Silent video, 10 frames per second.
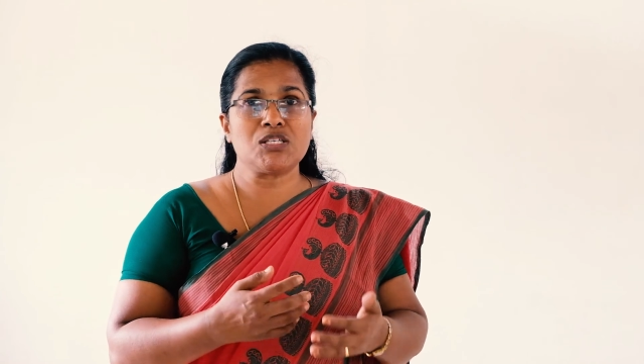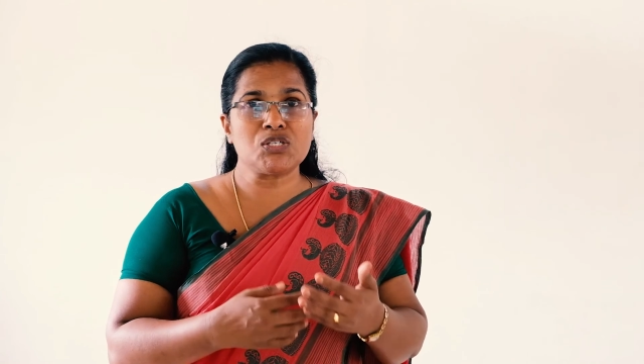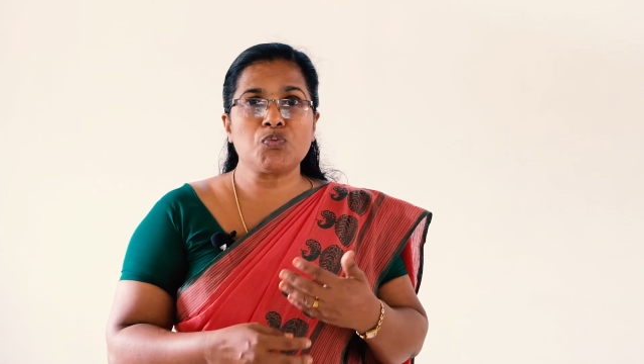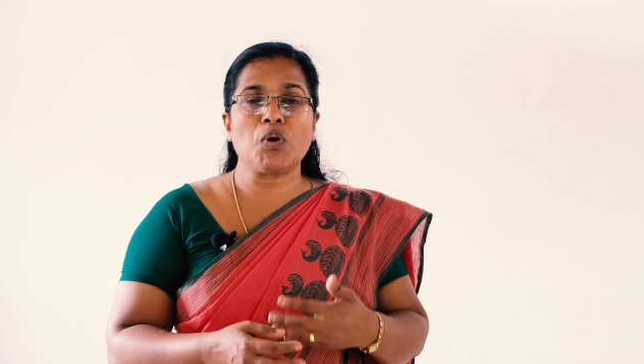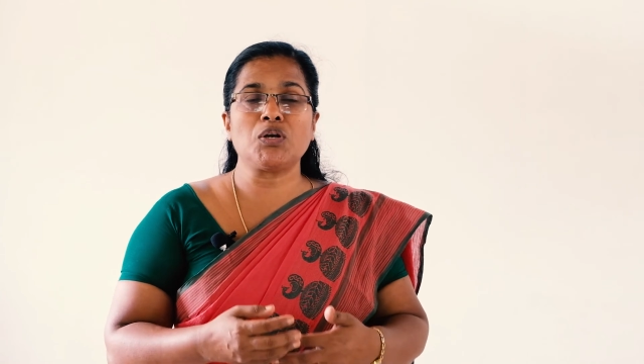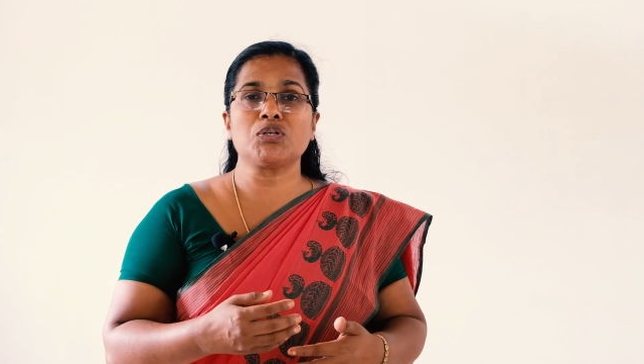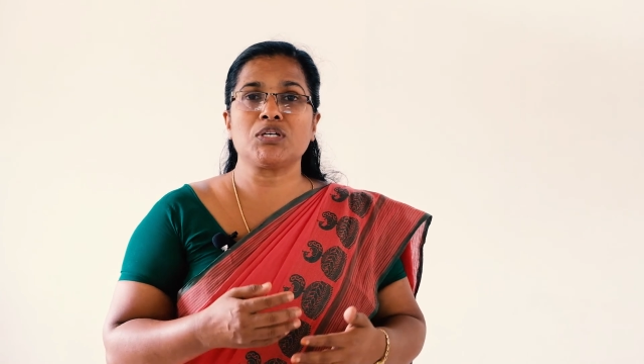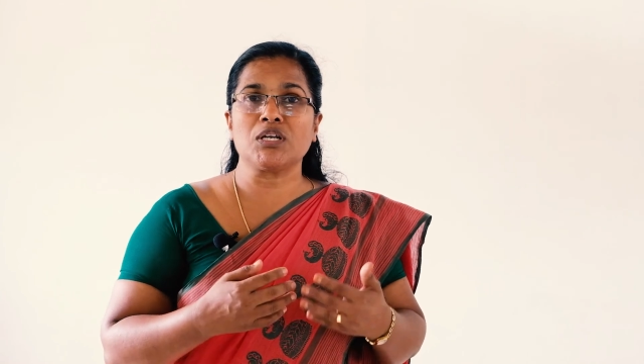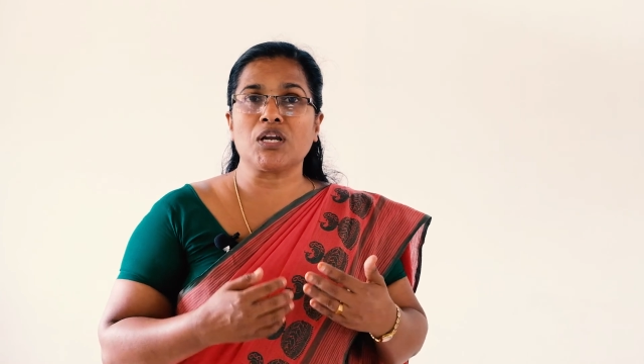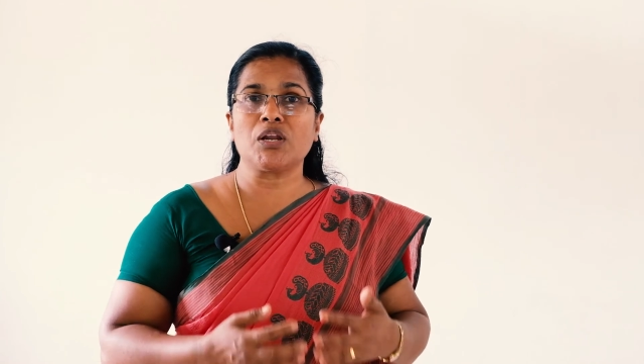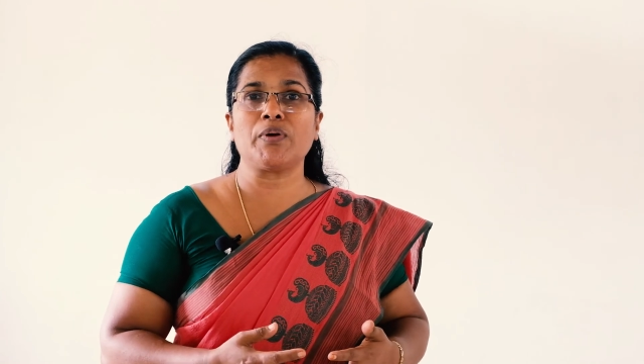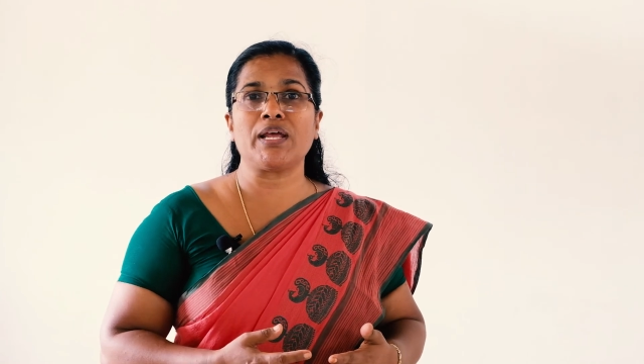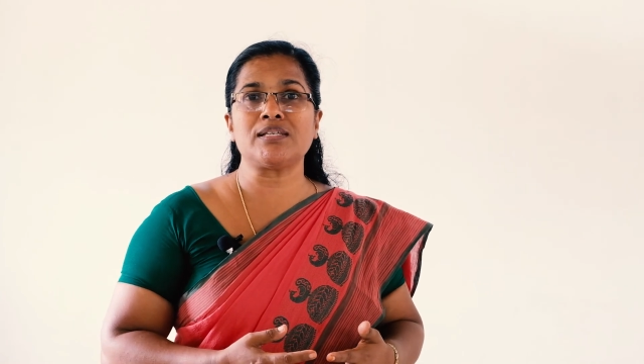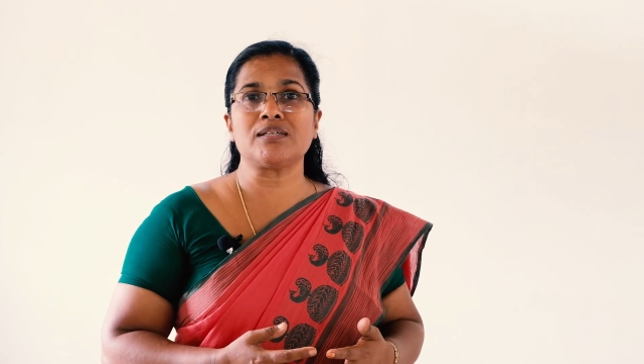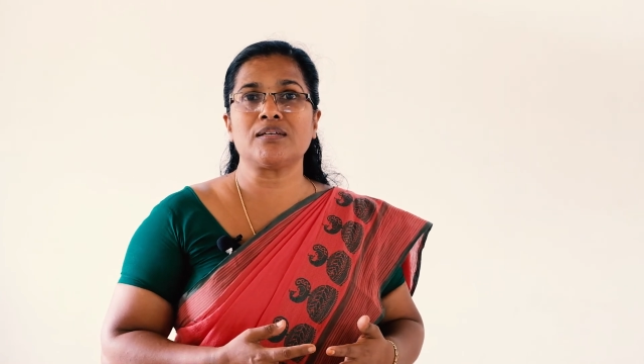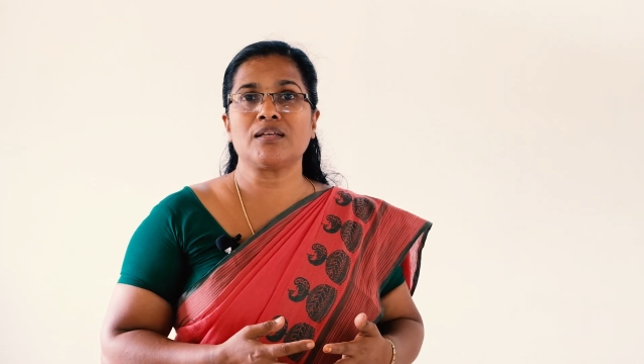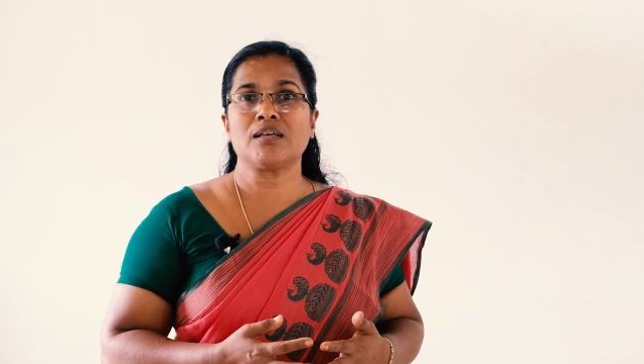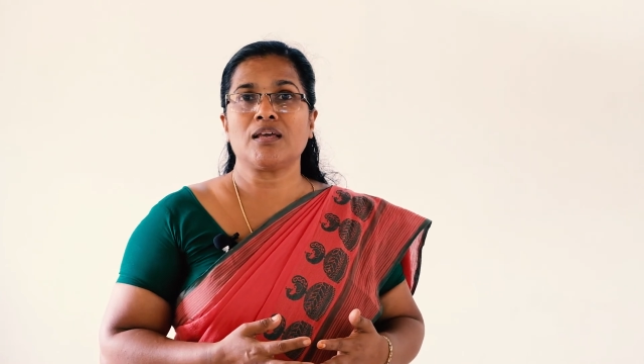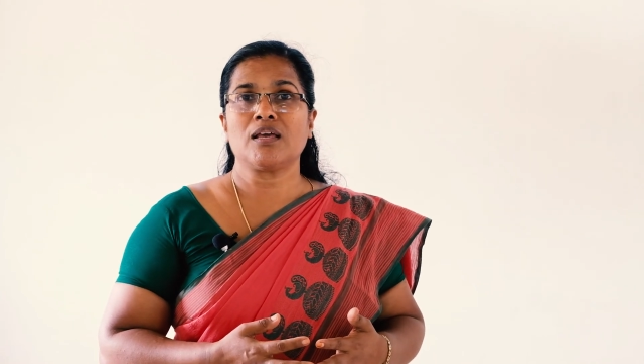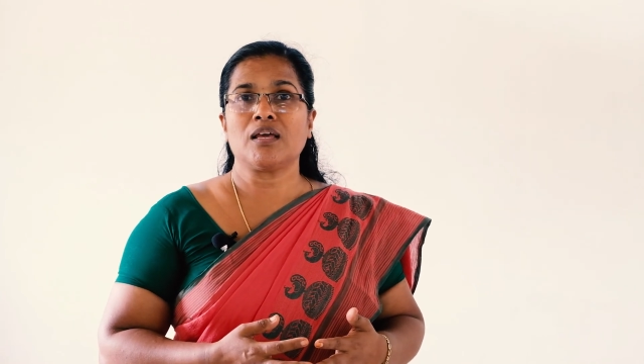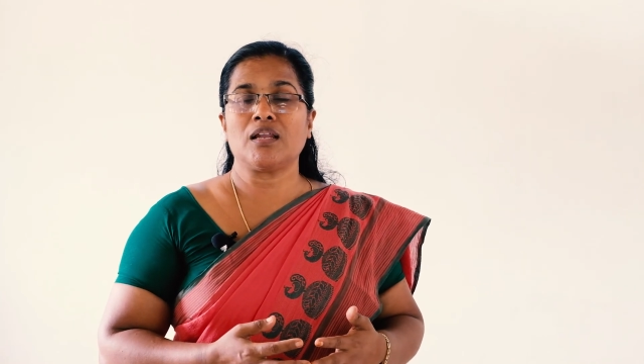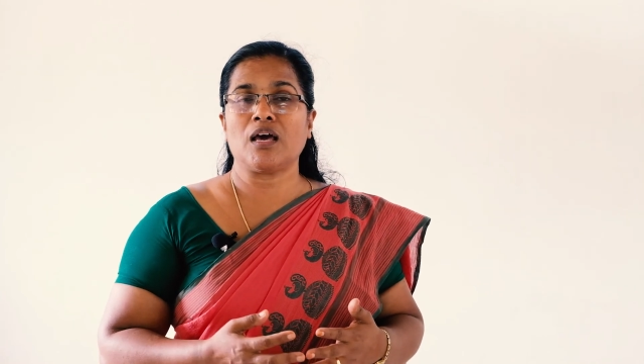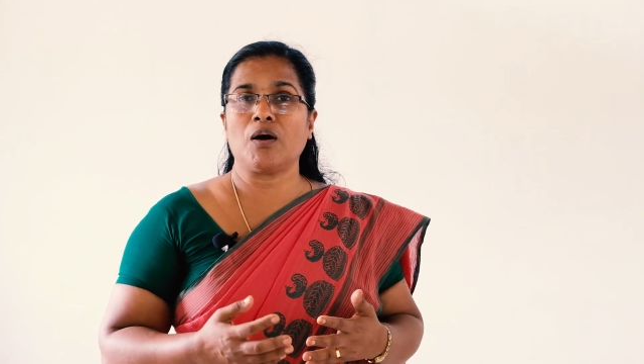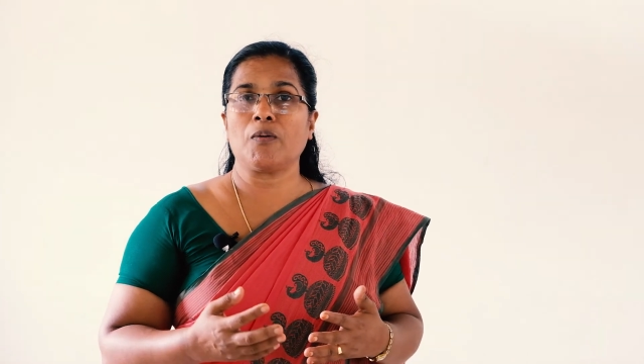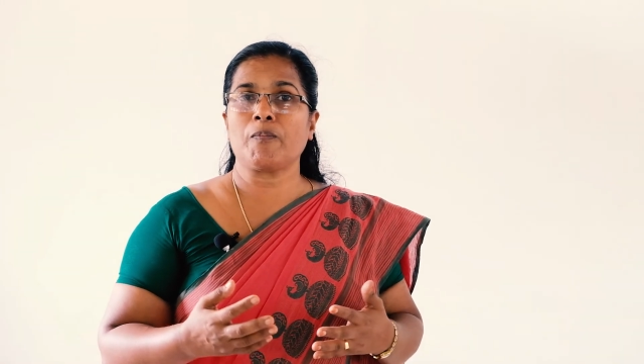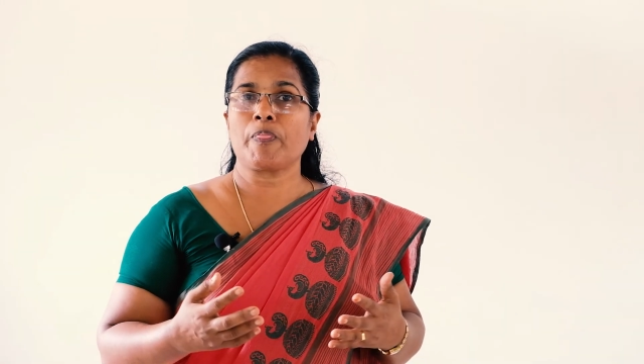just want to conclude it. Now,